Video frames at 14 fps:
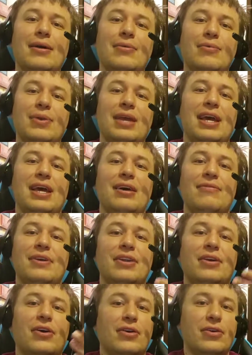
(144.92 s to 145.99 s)
we have
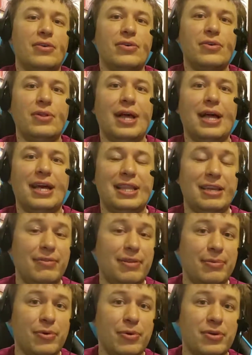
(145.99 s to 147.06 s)
an article at
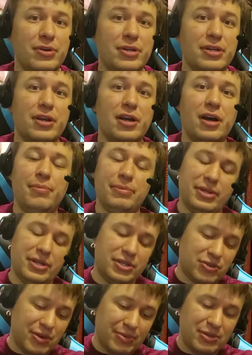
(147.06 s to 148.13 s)
levelupcorner.com in the
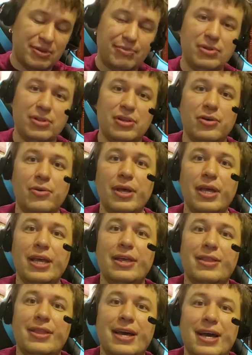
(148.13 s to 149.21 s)
description below
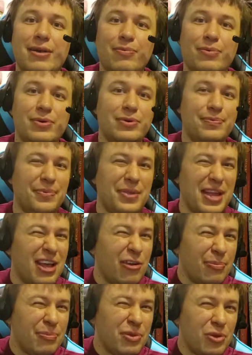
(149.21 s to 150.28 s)
that will
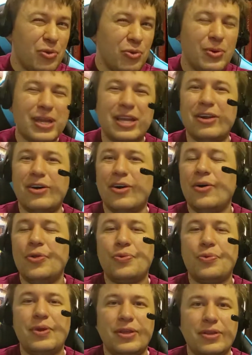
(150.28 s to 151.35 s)
help you in all
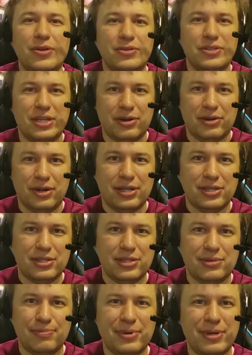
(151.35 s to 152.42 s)
three of those
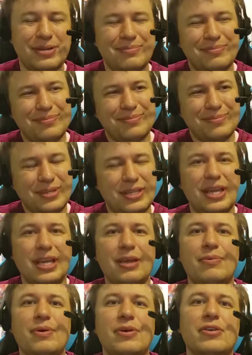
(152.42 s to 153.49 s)
areas. But today
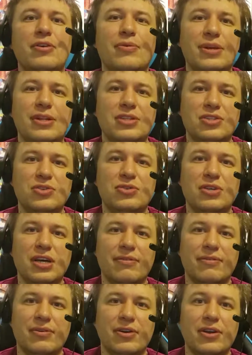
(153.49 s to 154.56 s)
we are going to
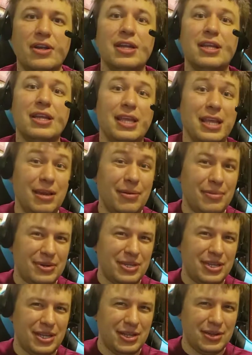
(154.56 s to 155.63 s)
cover, in
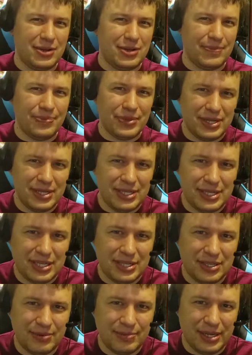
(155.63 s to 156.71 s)
particular,
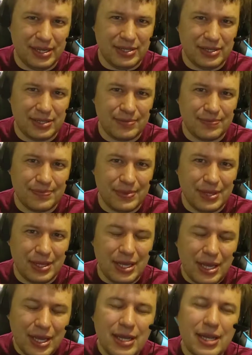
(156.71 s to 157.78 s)
session pacing.
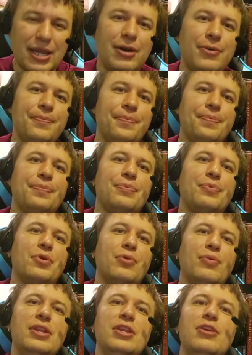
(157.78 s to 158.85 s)
Now,
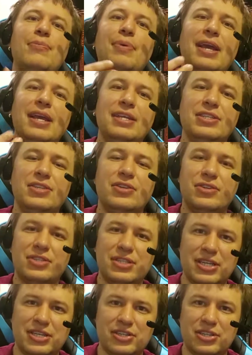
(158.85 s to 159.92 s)
when you pace your
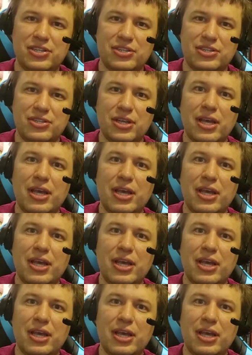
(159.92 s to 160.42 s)
sessions,